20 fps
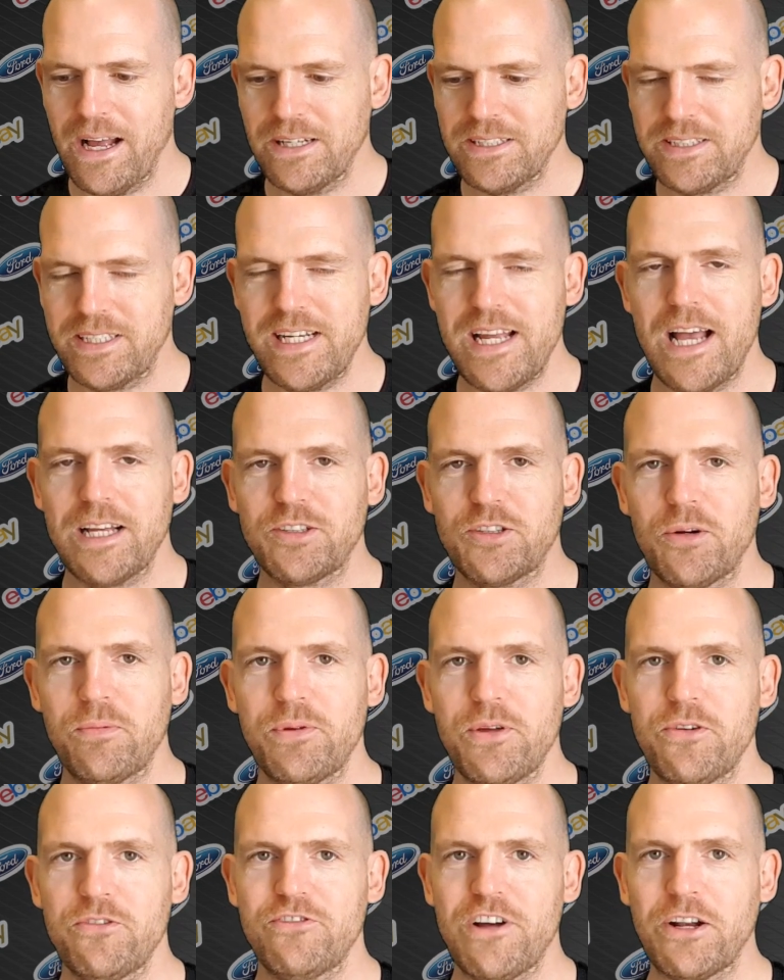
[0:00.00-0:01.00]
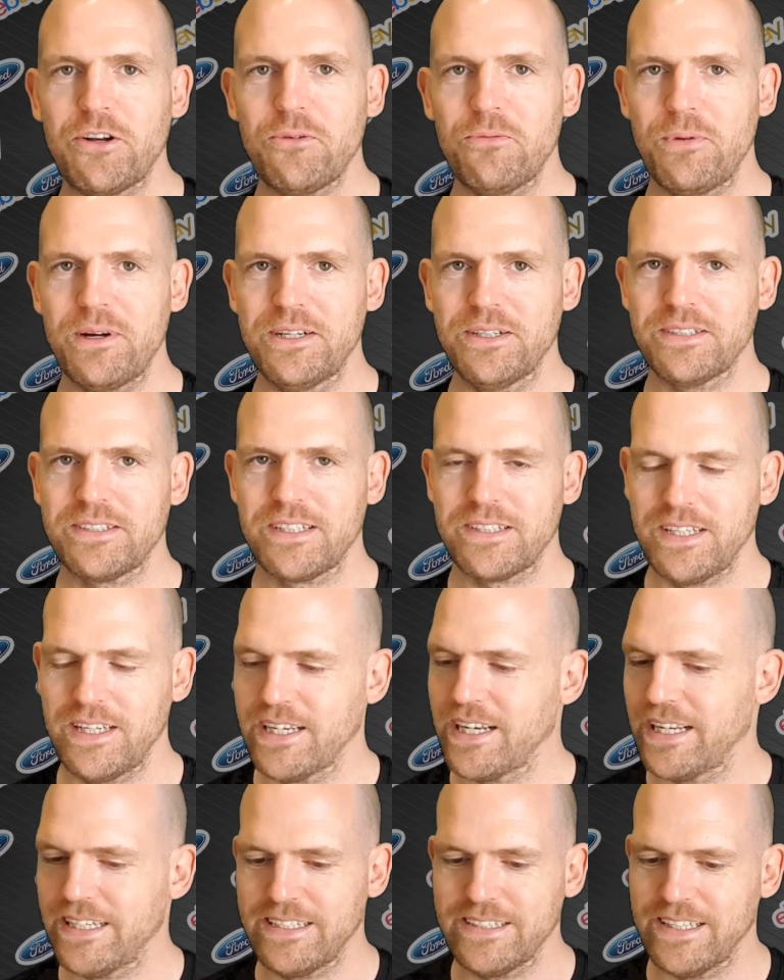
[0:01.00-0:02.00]
TSW Venom wheels, I
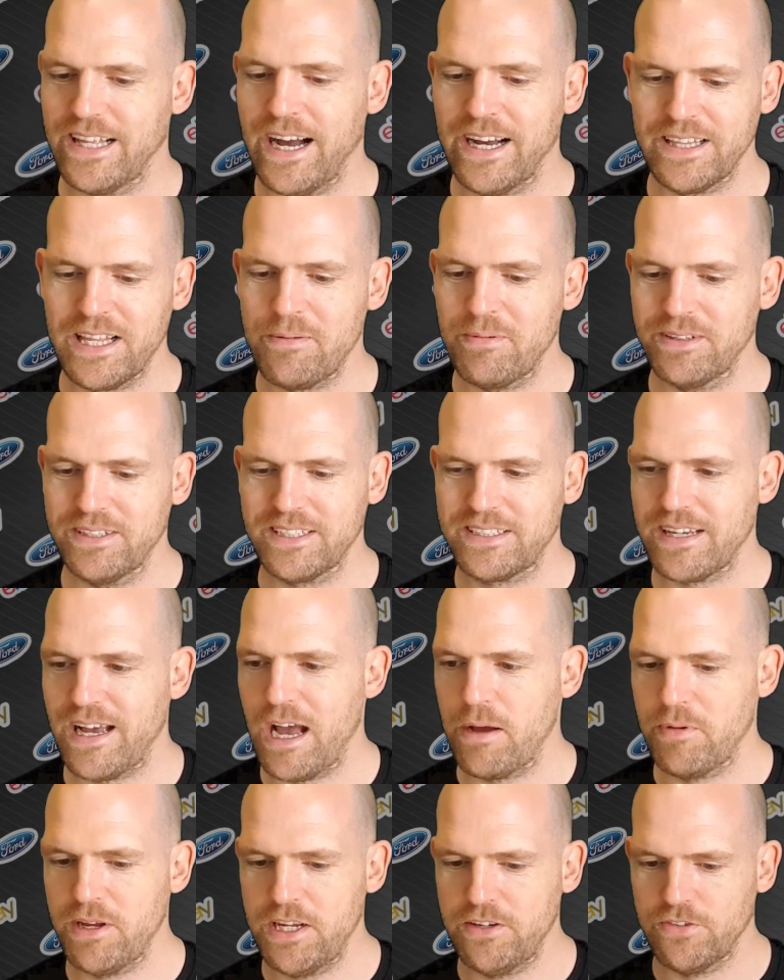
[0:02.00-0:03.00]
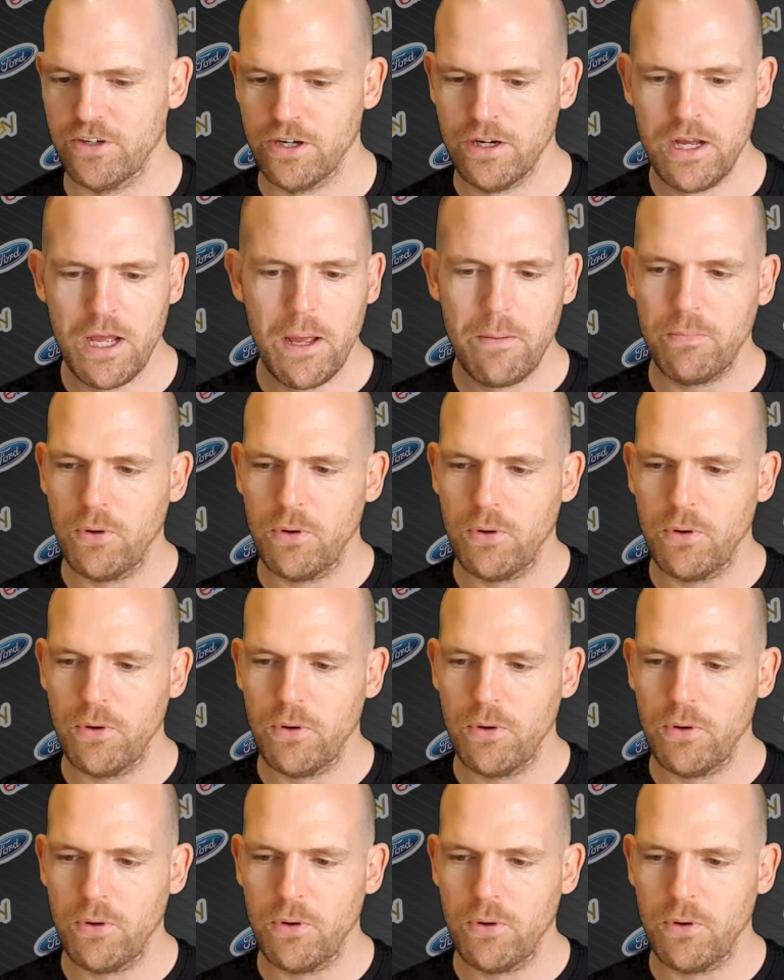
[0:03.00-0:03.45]
think. I didn't like them at the time either.